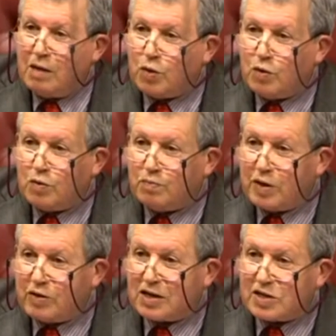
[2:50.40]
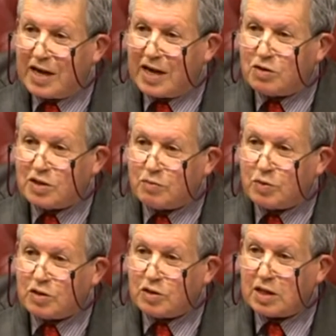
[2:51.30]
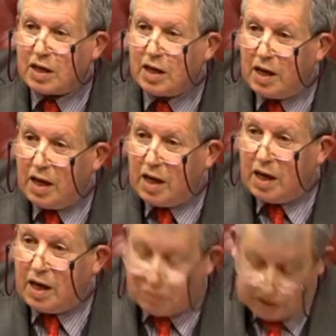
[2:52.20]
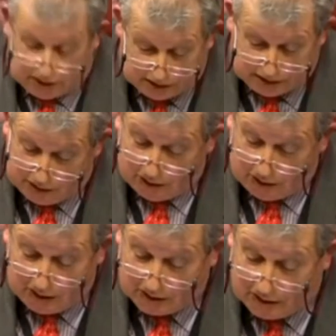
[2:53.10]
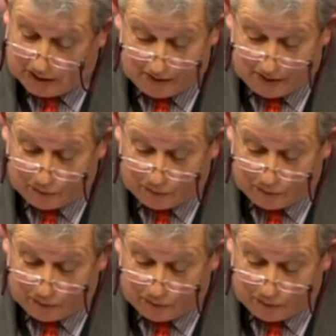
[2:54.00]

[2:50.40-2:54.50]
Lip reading: noble Lord MacGregor said, because it was nice to hear a